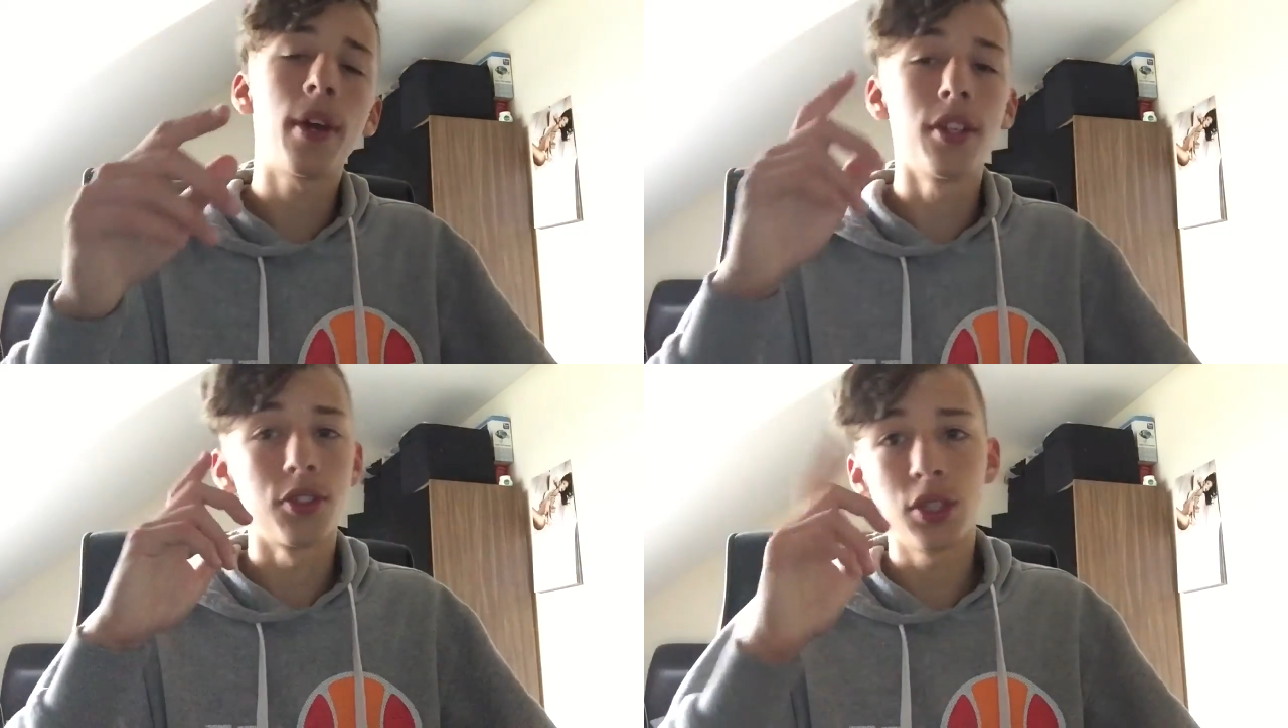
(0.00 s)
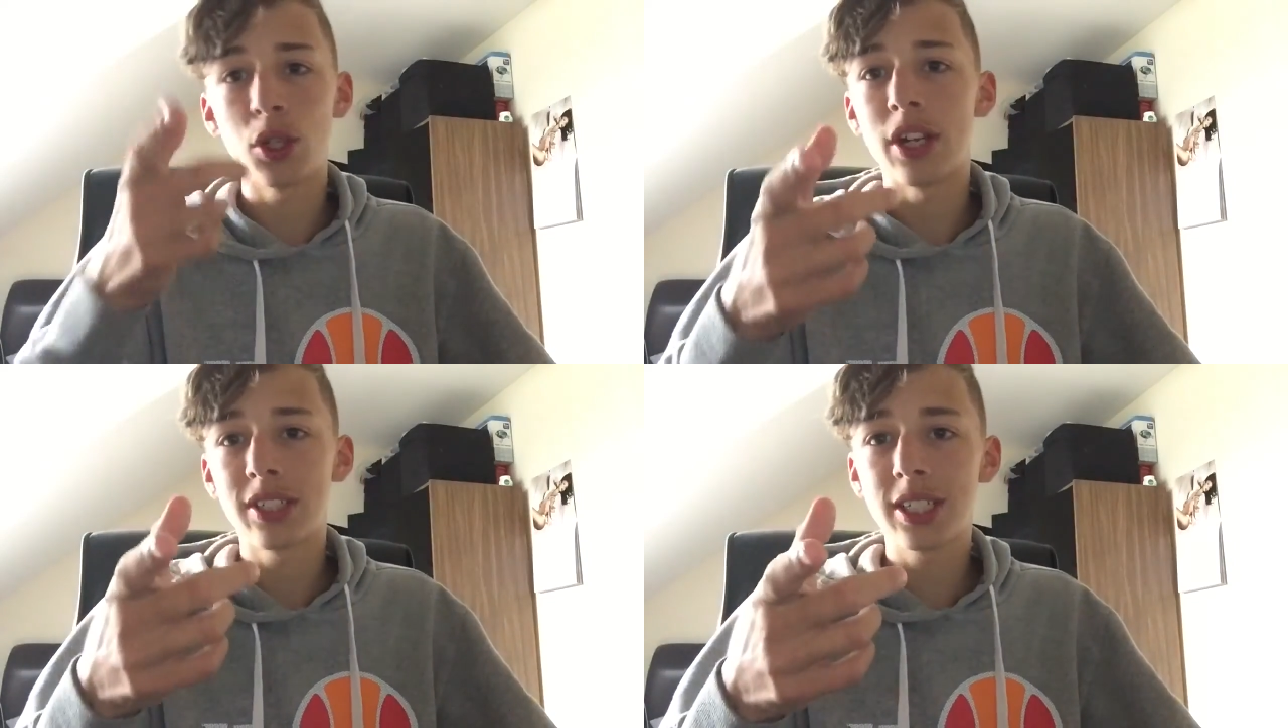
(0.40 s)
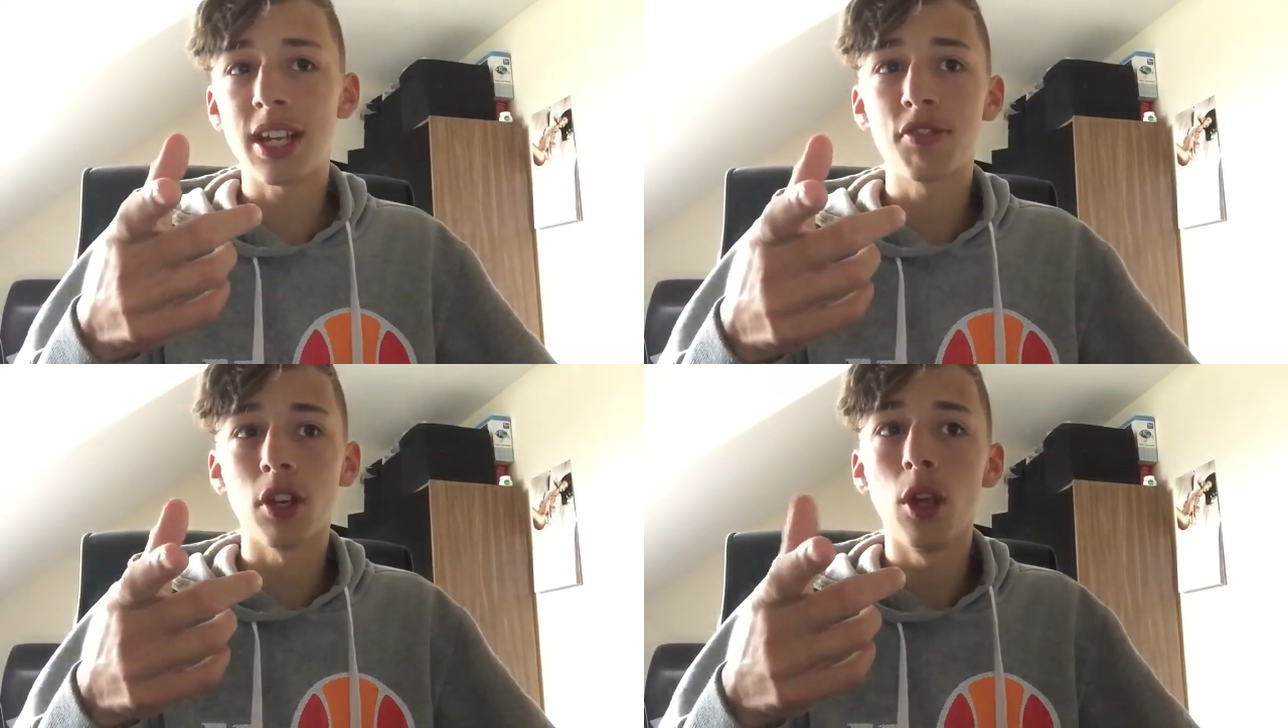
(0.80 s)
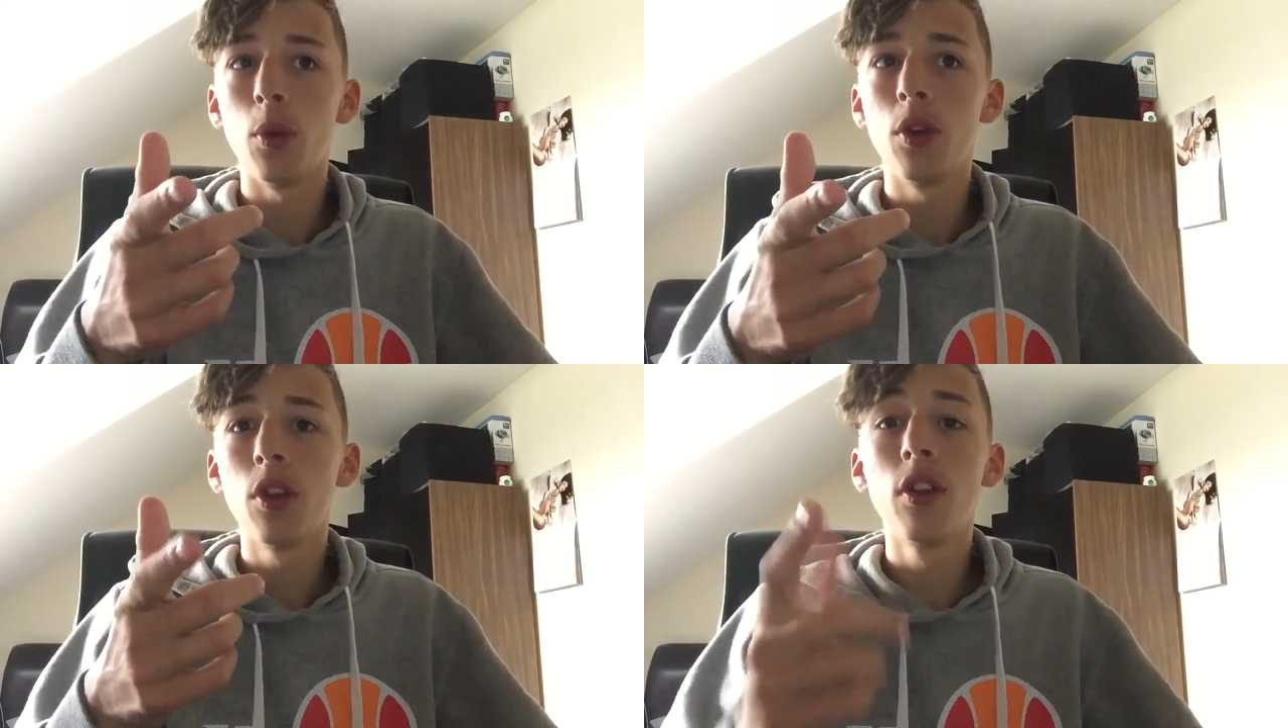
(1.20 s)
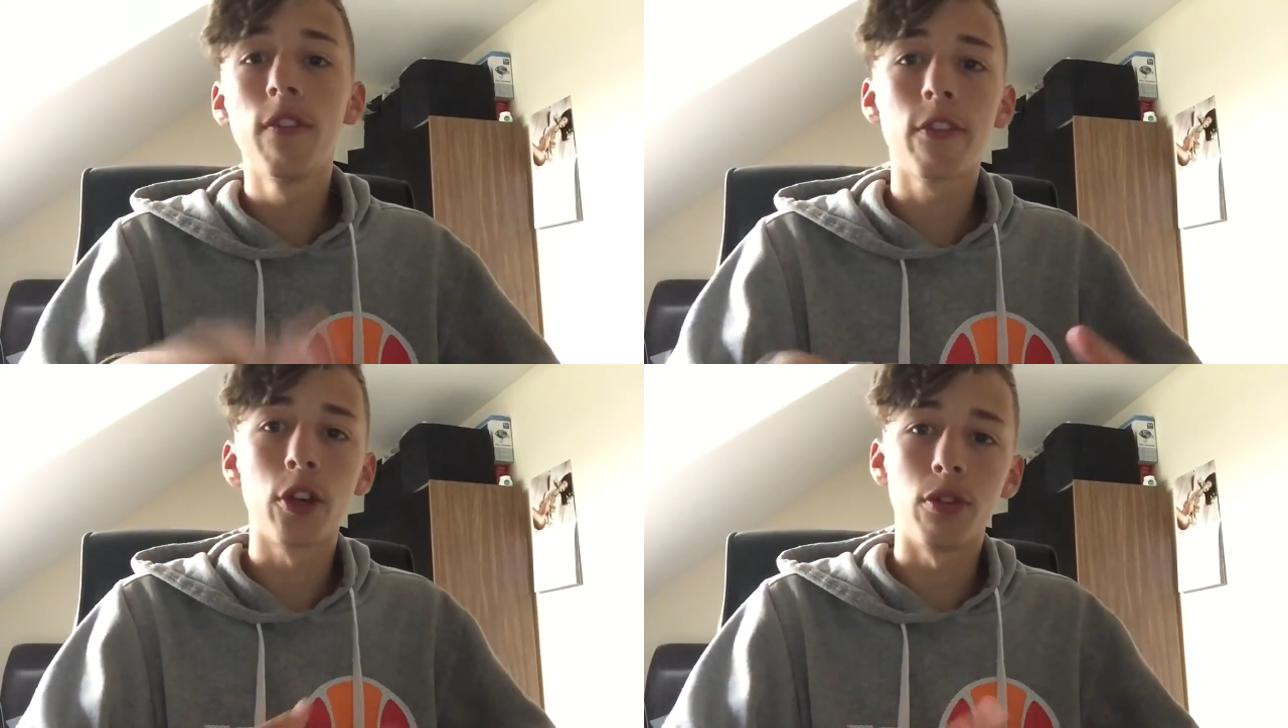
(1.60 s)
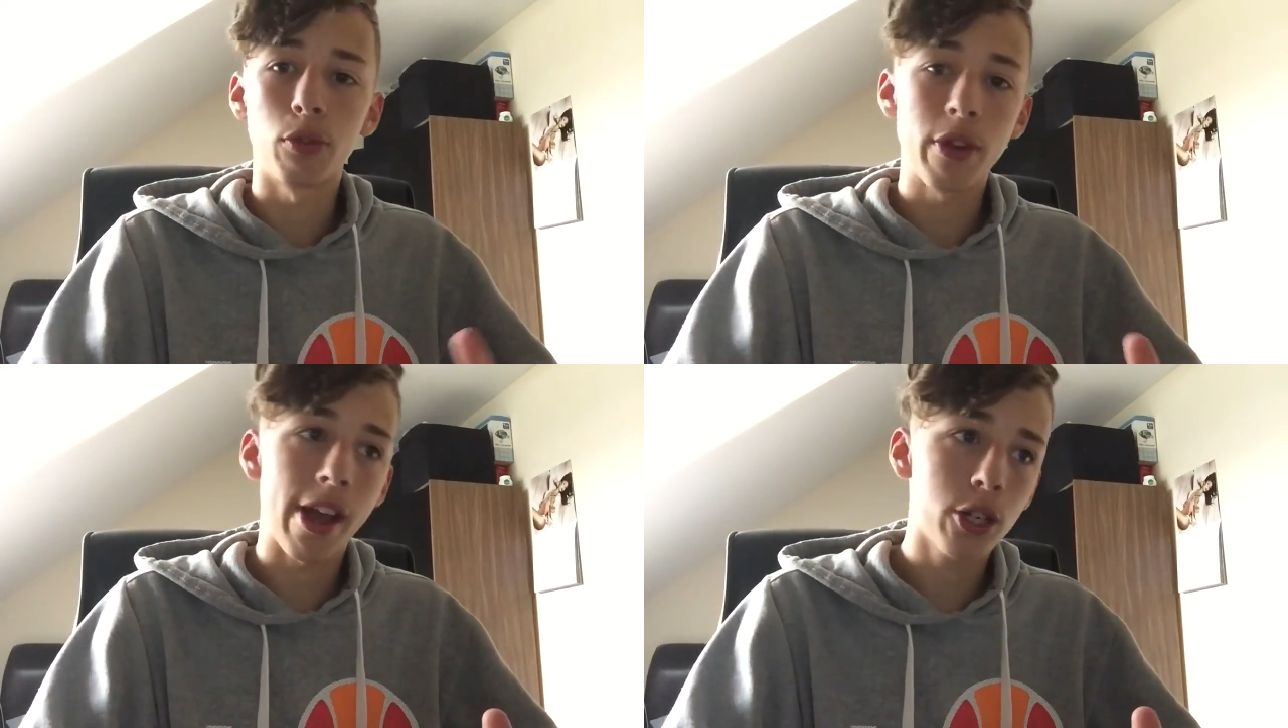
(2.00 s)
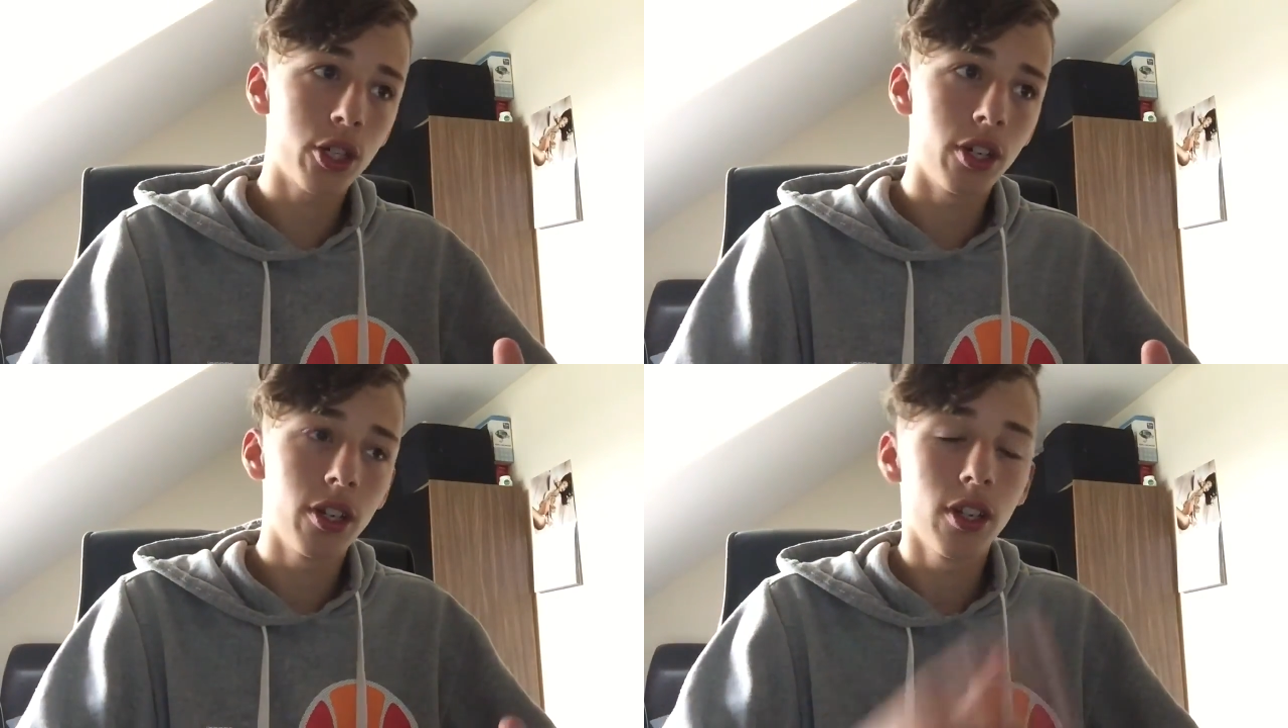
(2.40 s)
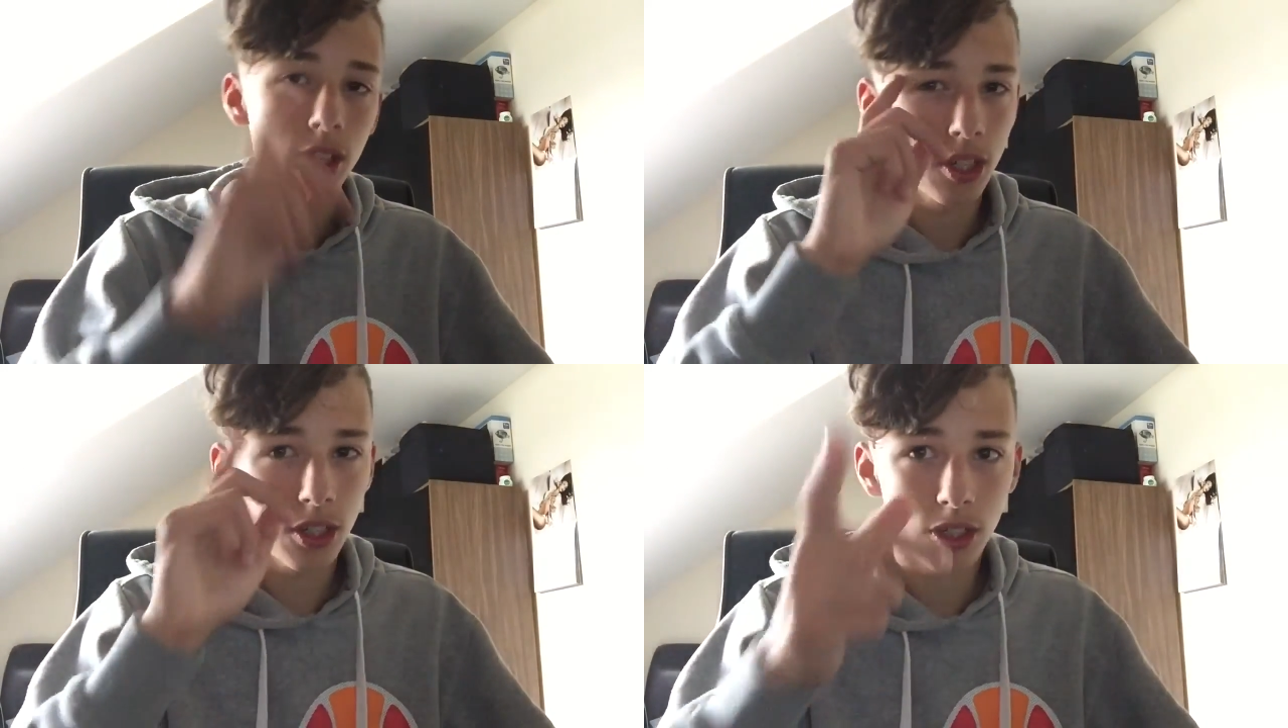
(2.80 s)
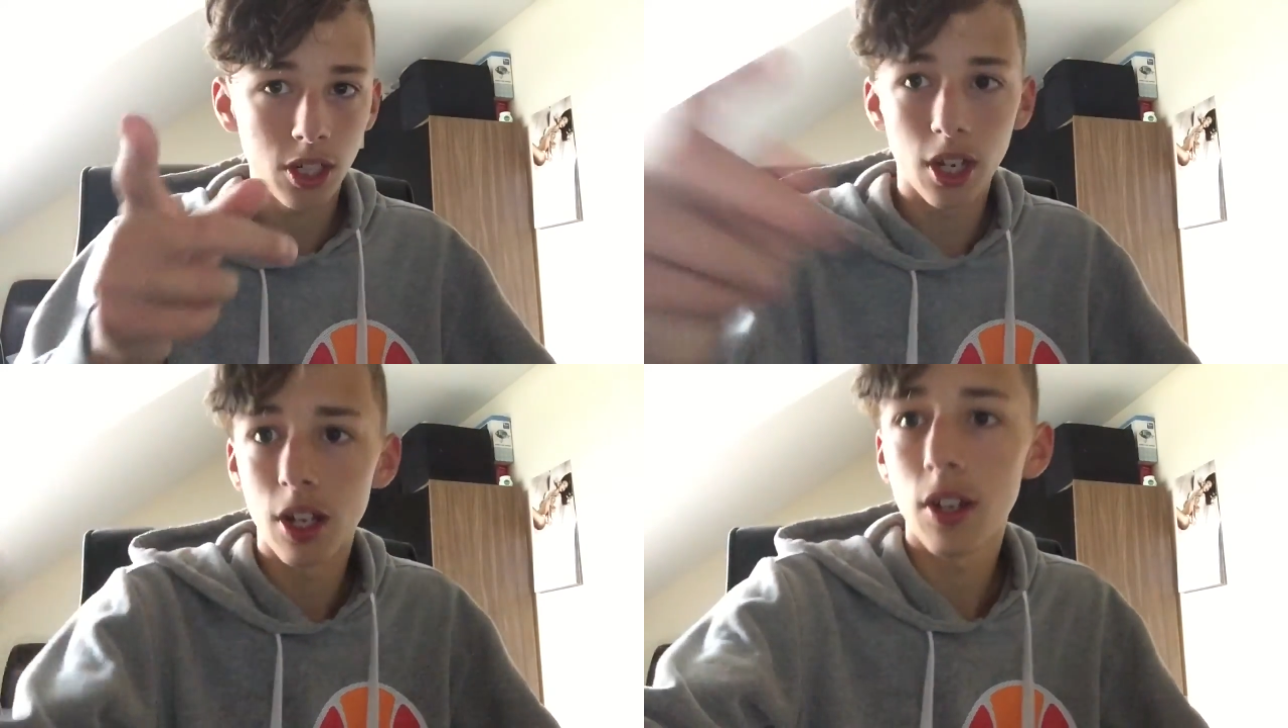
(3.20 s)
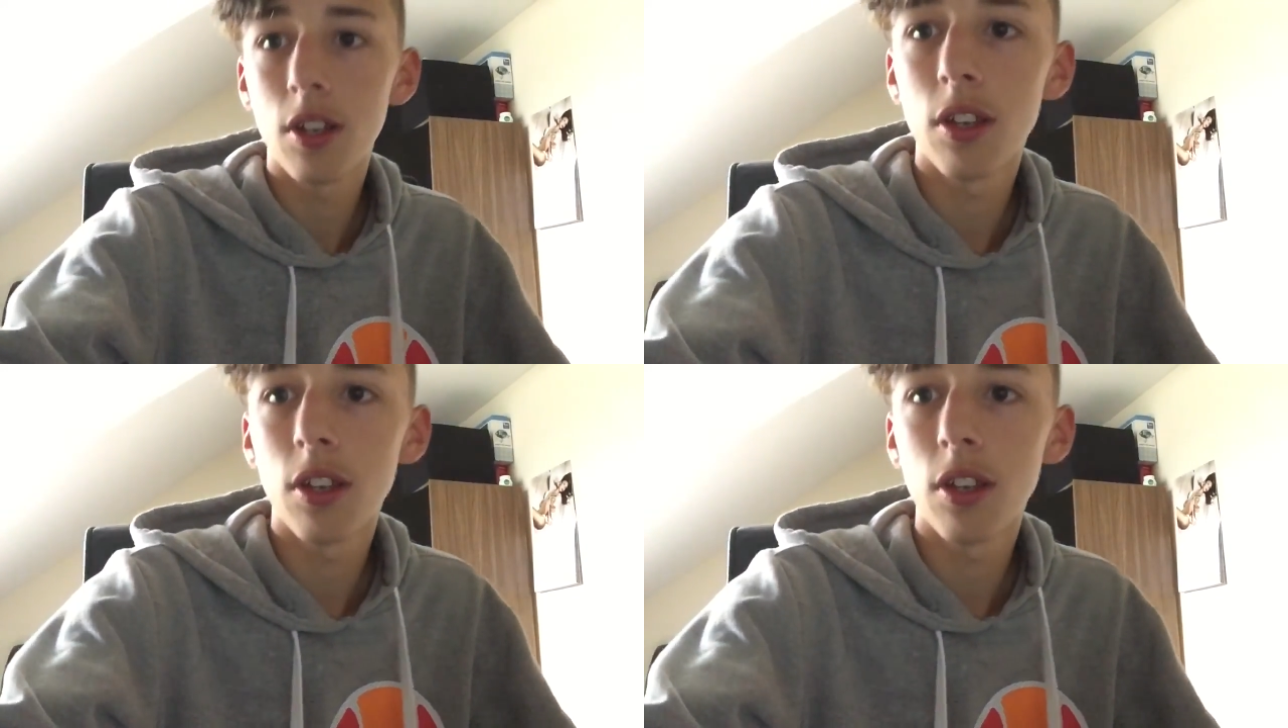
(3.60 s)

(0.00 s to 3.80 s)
and I'll see you guys this afternoon for another reaction. See ya.